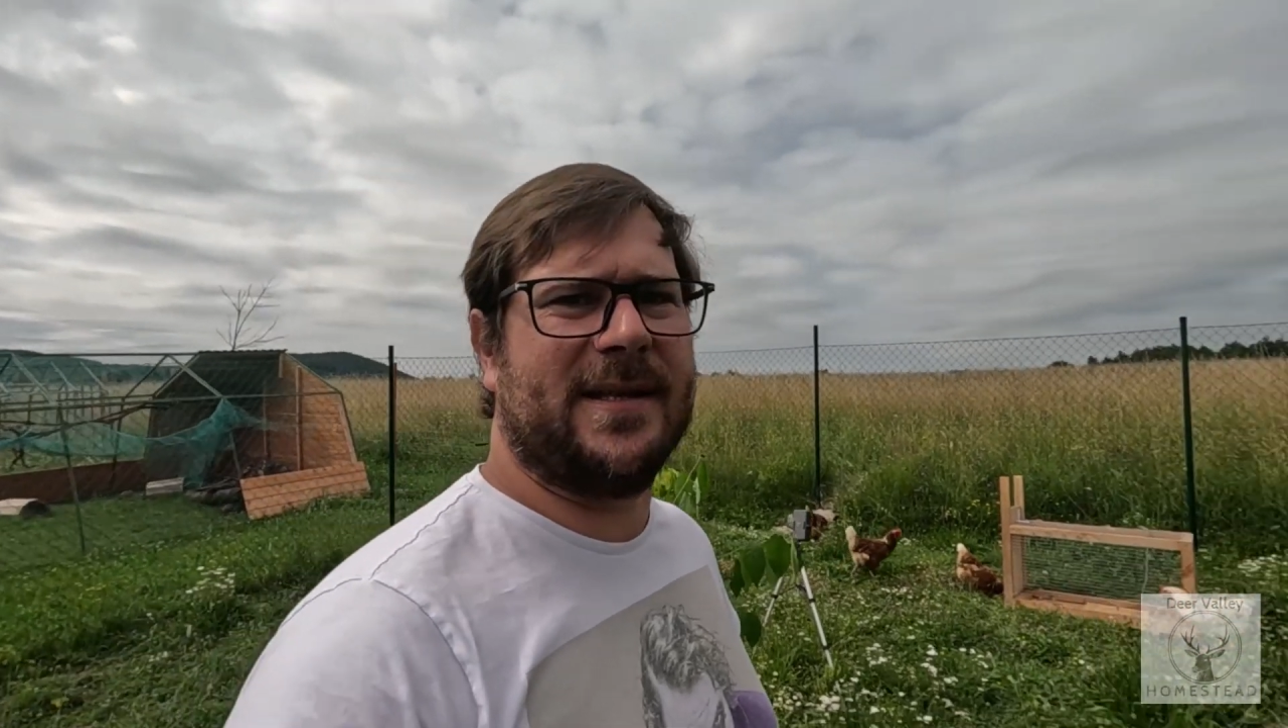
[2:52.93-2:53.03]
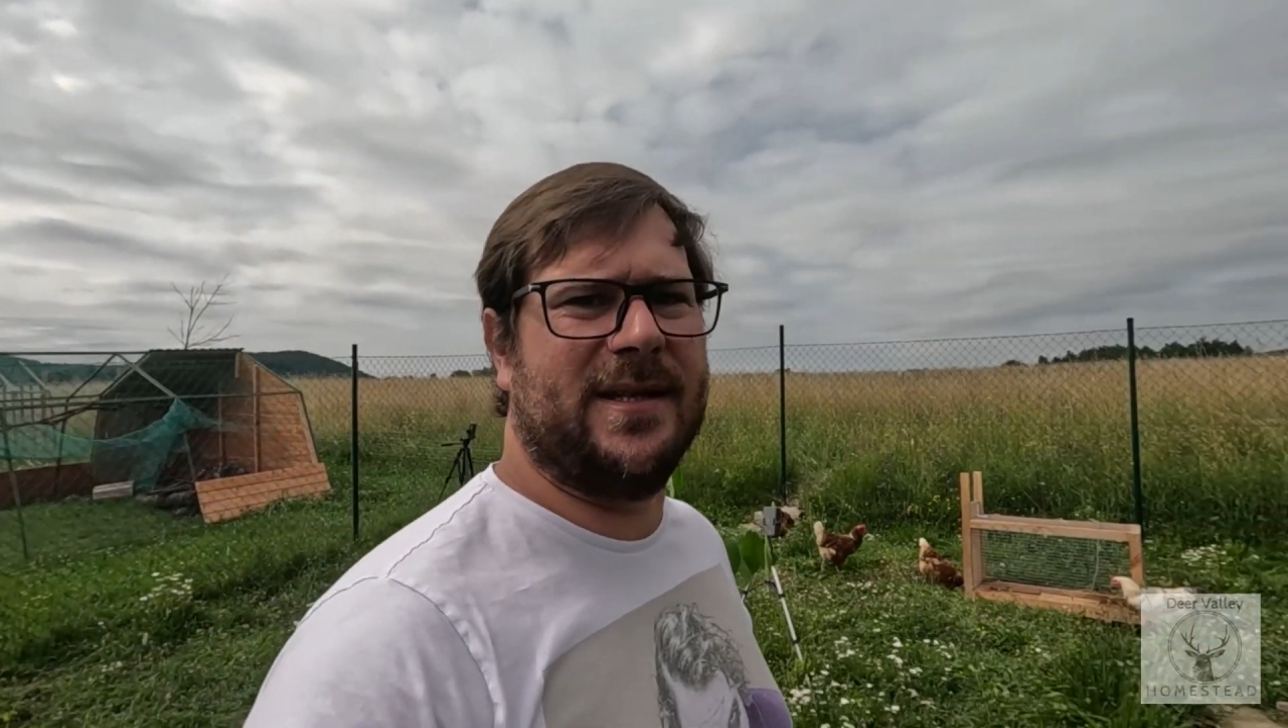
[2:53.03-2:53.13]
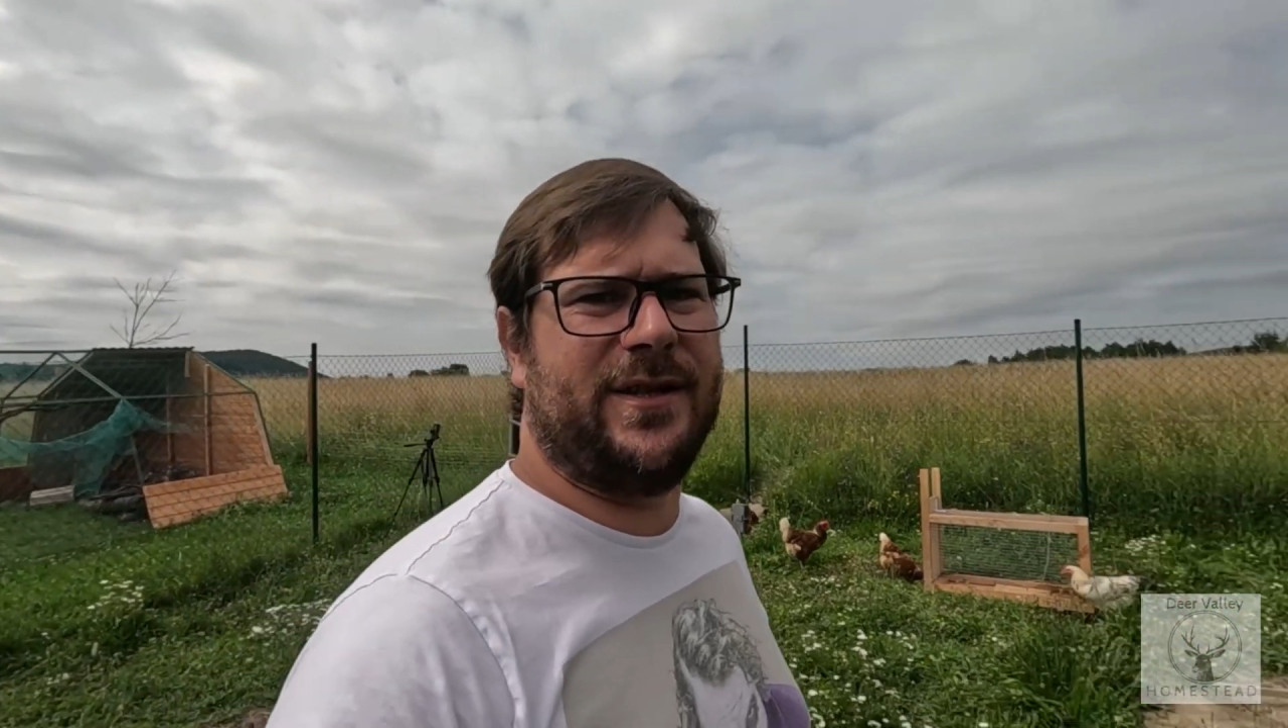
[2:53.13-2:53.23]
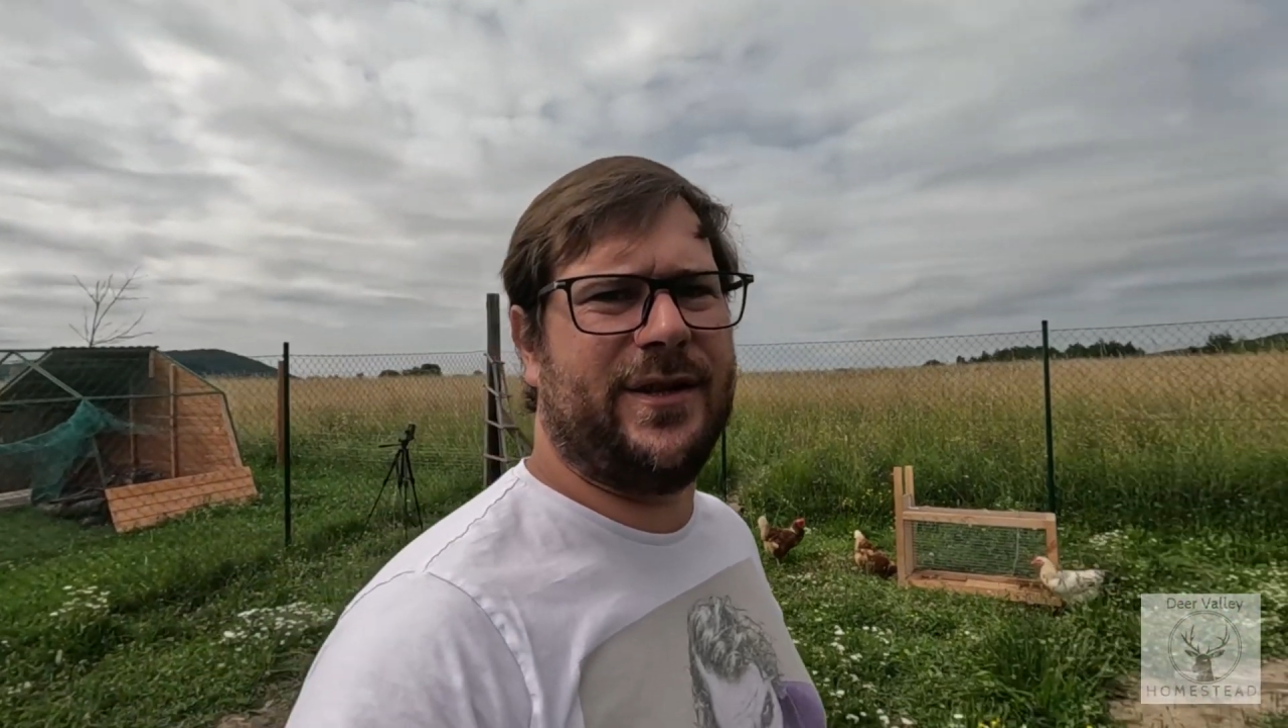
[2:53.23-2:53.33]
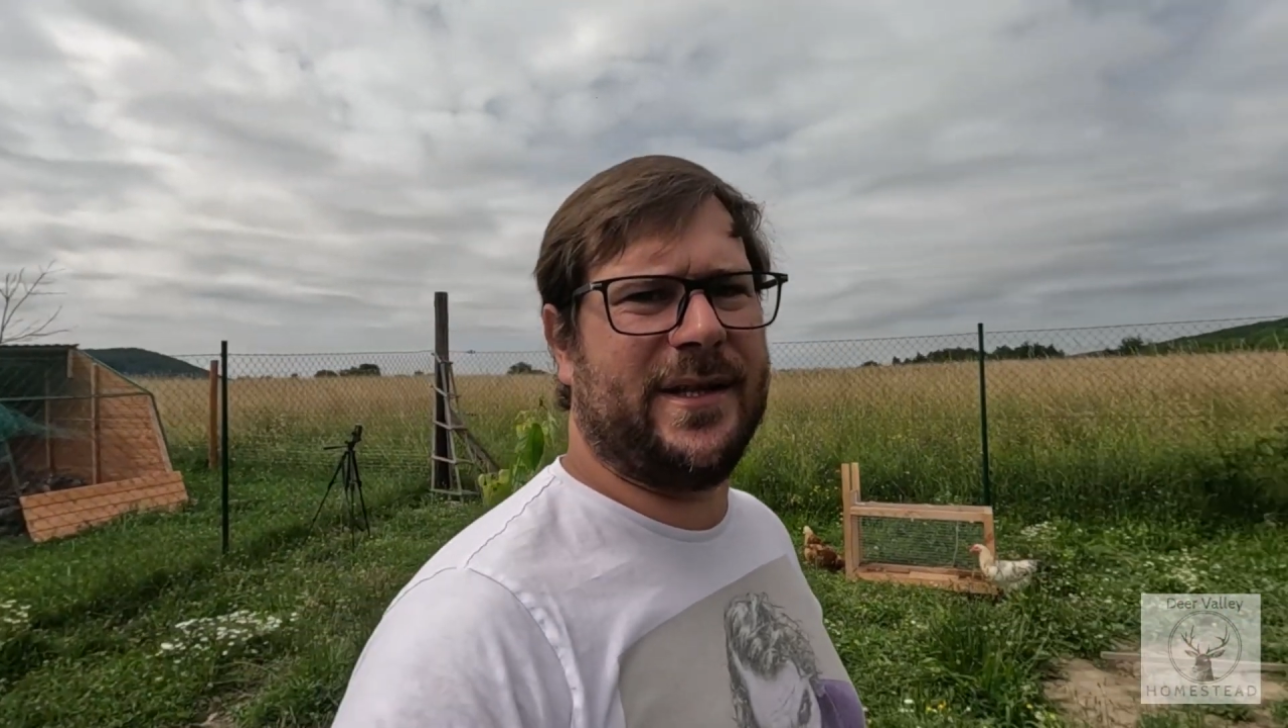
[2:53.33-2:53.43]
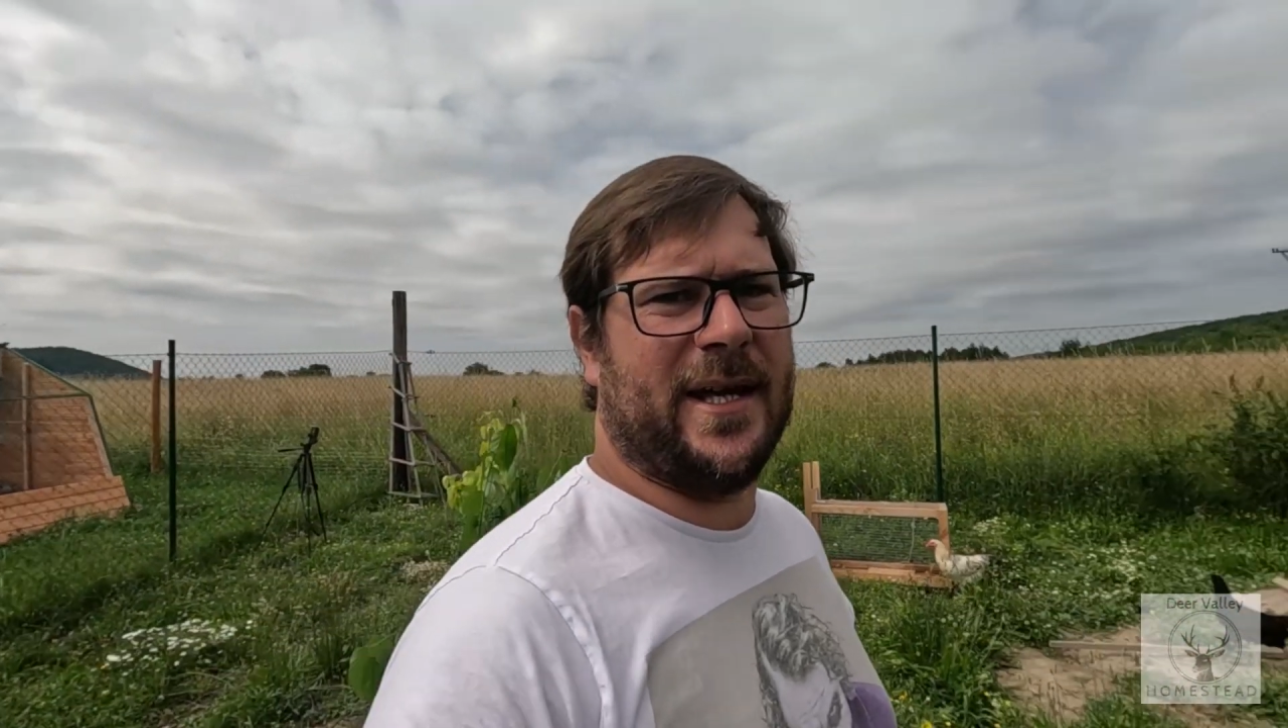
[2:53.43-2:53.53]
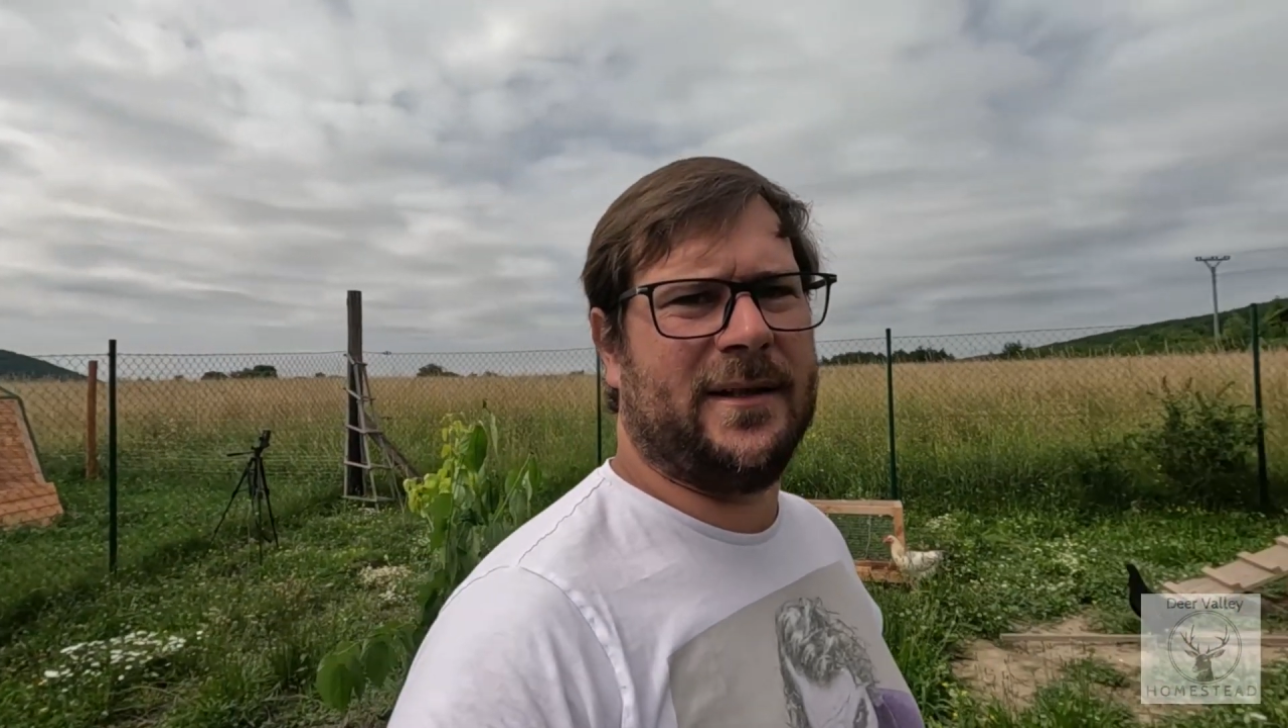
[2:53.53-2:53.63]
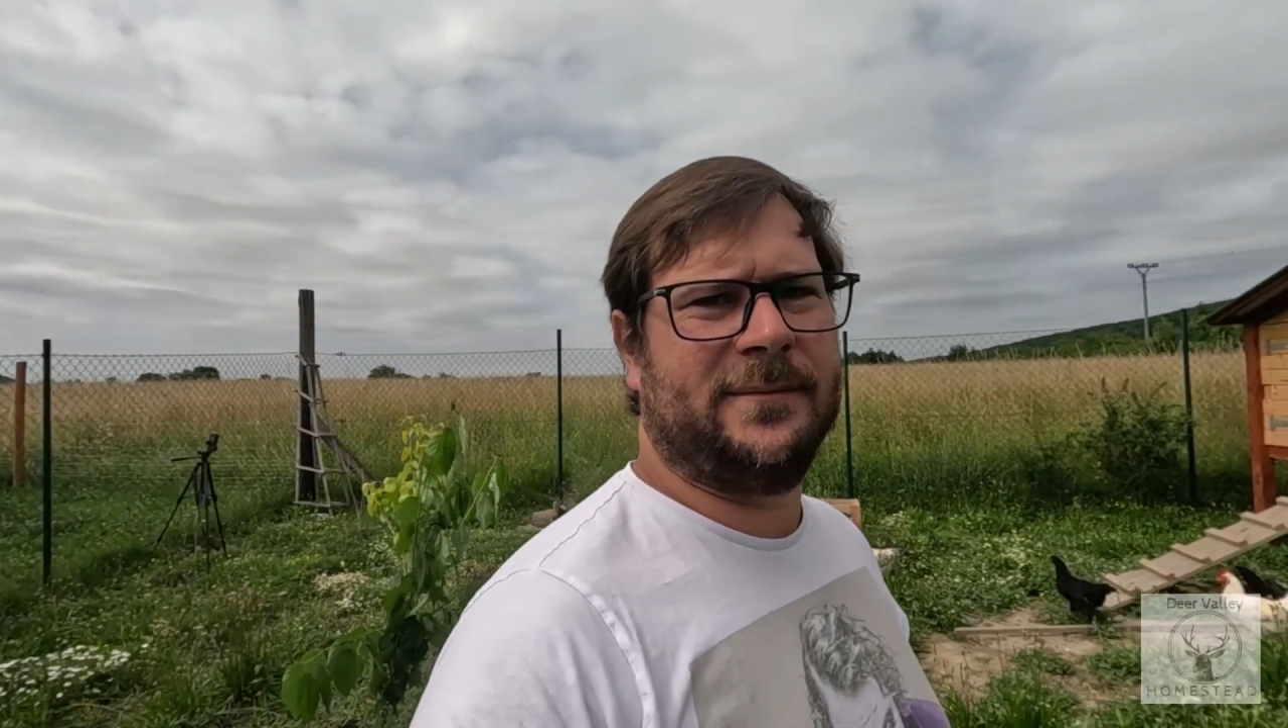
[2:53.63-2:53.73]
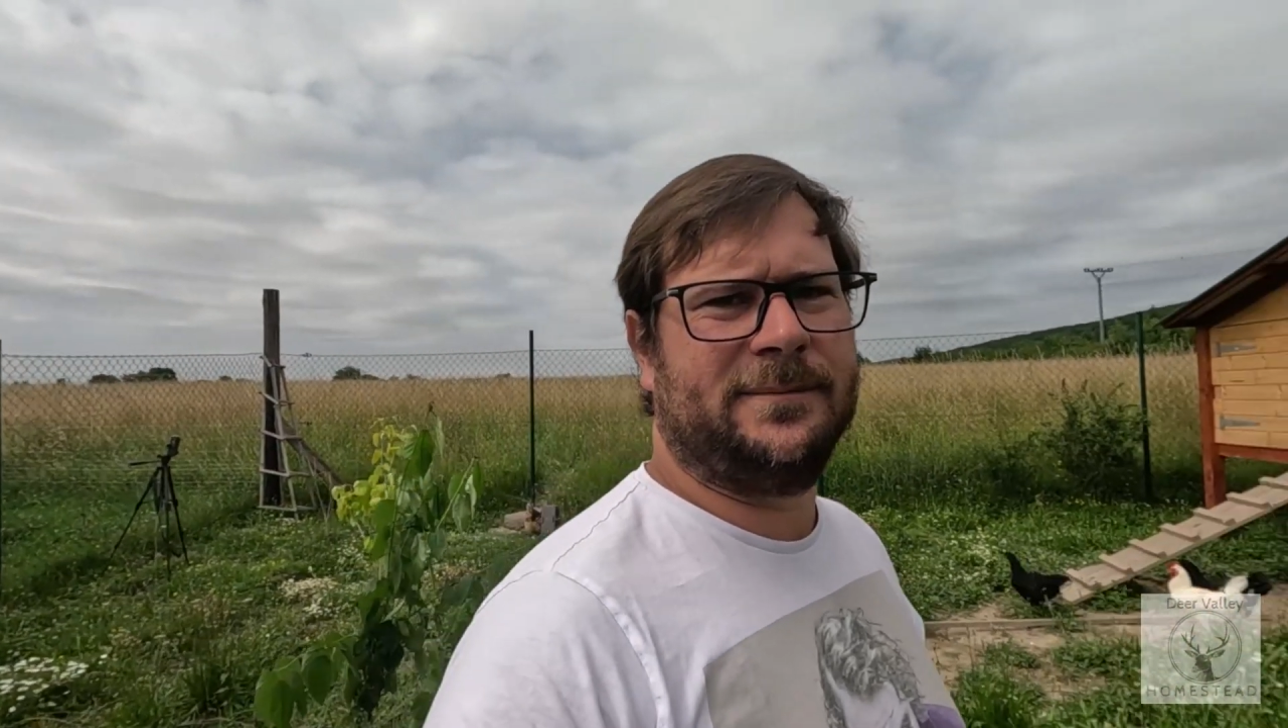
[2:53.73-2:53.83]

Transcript: in doing that.